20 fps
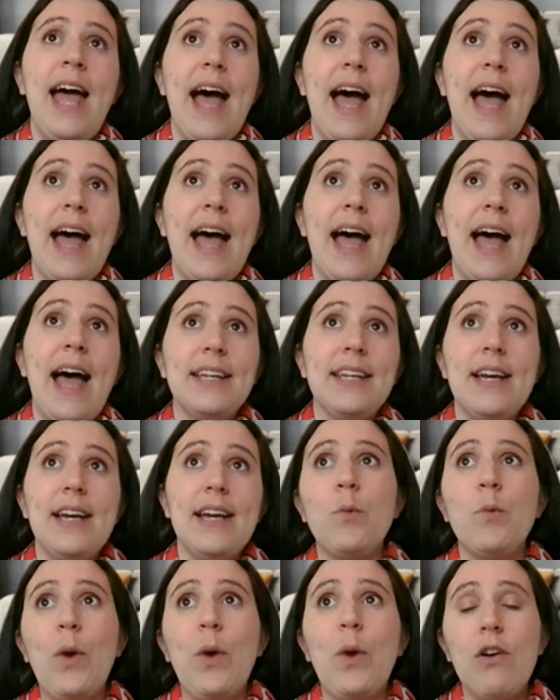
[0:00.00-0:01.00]

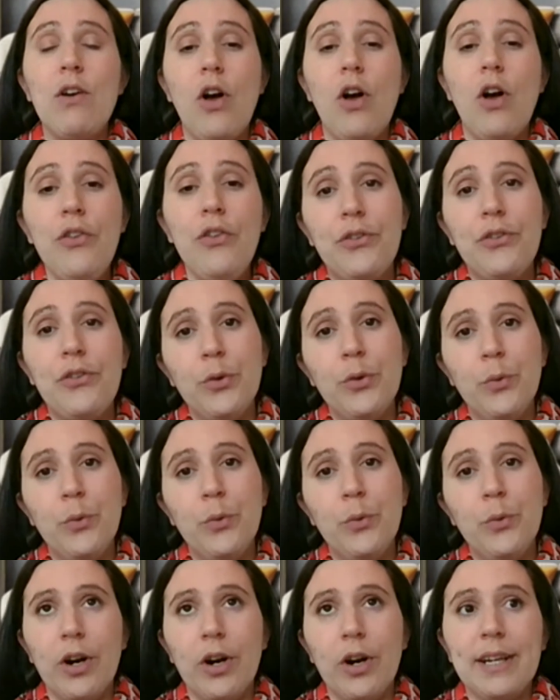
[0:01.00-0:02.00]
And we are also
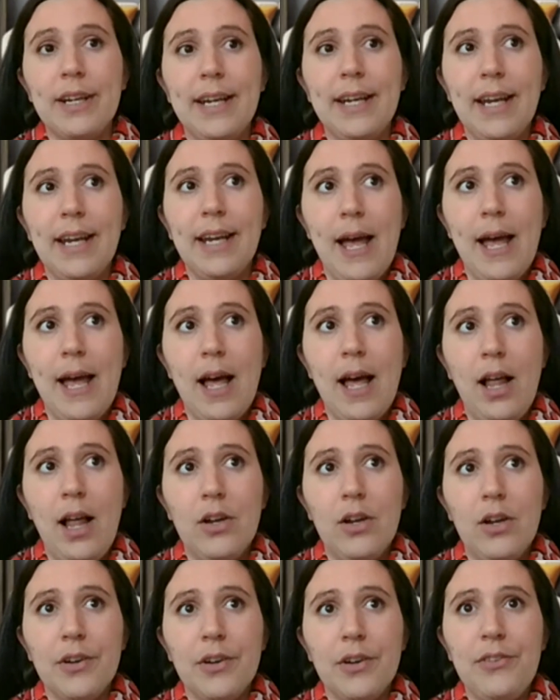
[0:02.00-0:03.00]
working
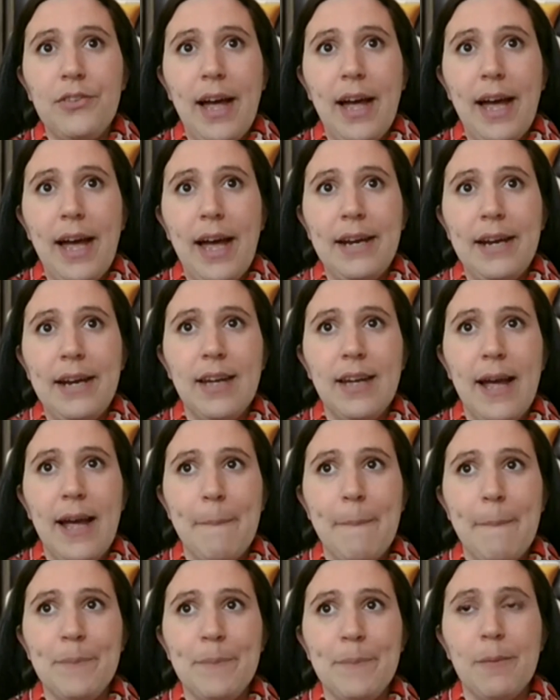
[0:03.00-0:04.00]
alongside
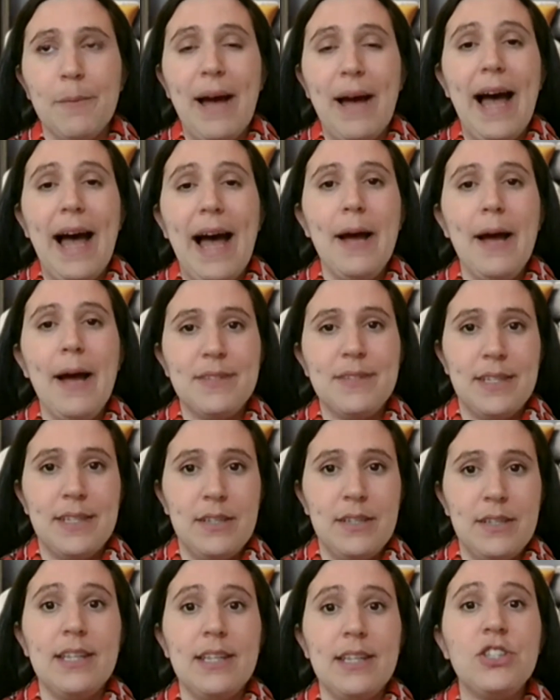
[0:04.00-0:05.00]
some apps
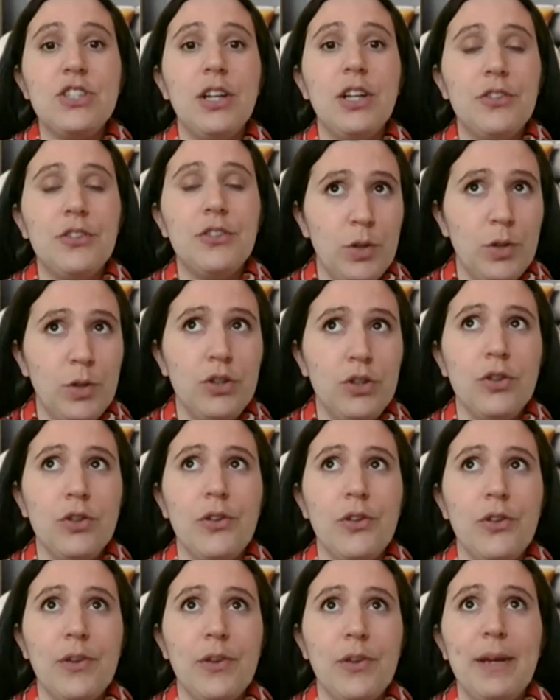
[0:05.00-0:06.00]
that children will
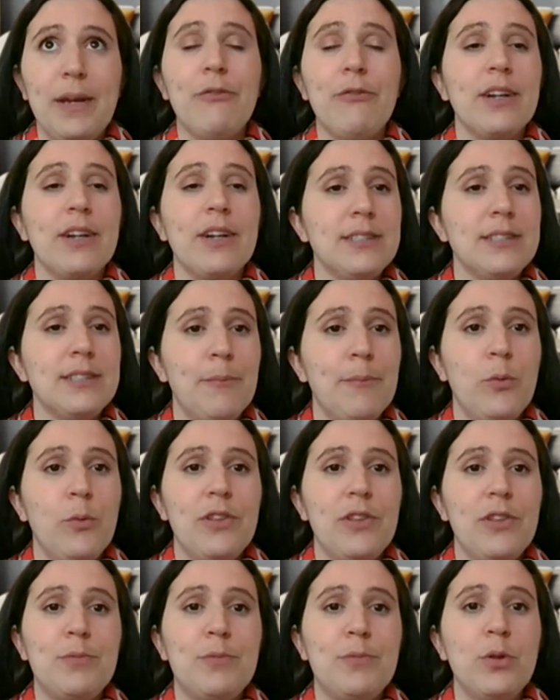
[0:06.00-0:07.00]
use. I mean, for example,
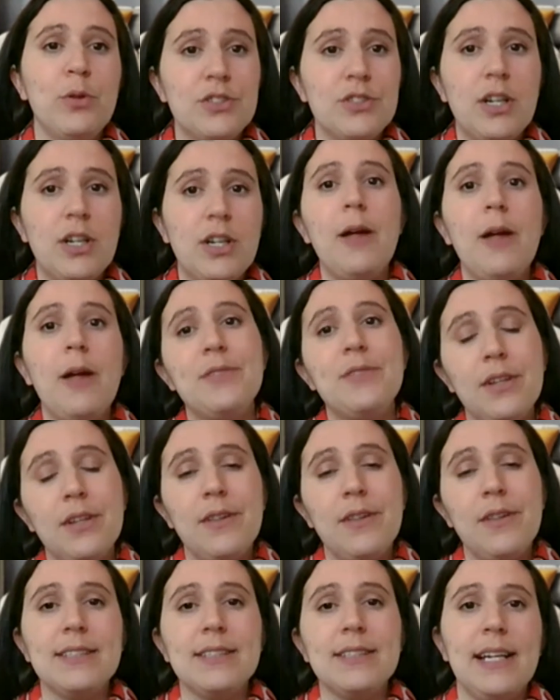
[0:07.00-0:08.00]
with sports clubs
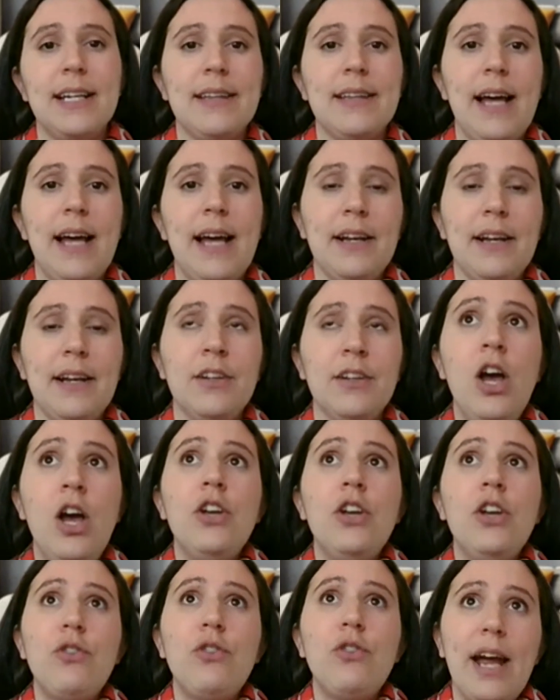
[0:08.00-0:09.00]
and things like that, and
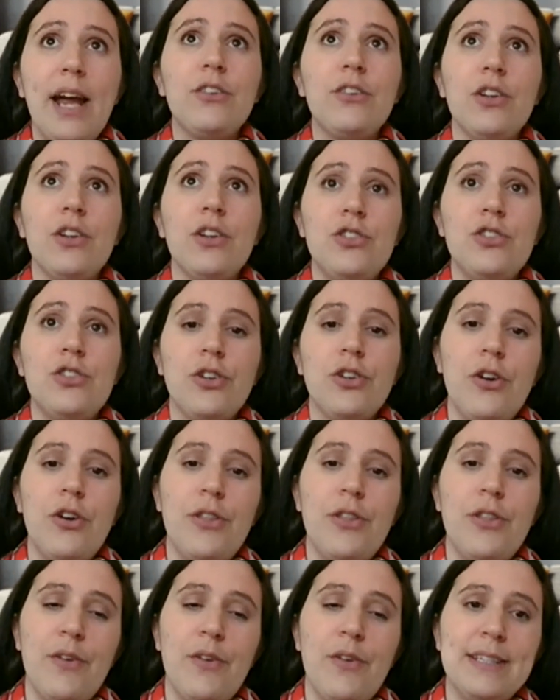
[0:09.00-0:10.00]
trying to
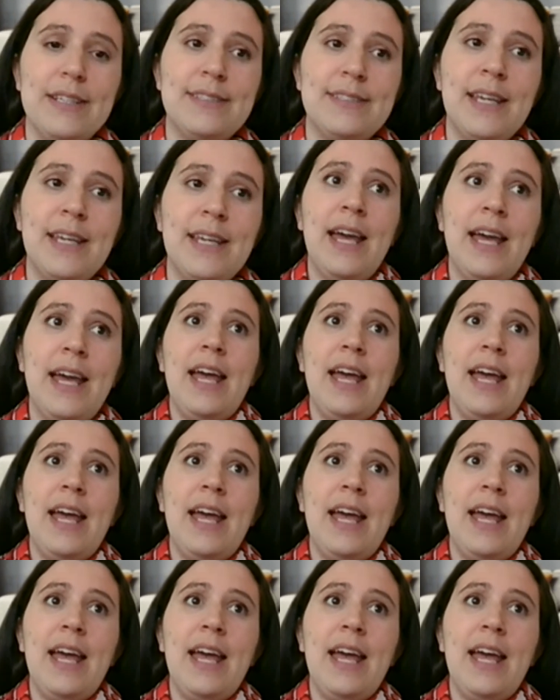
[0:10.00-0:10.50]
ensure there is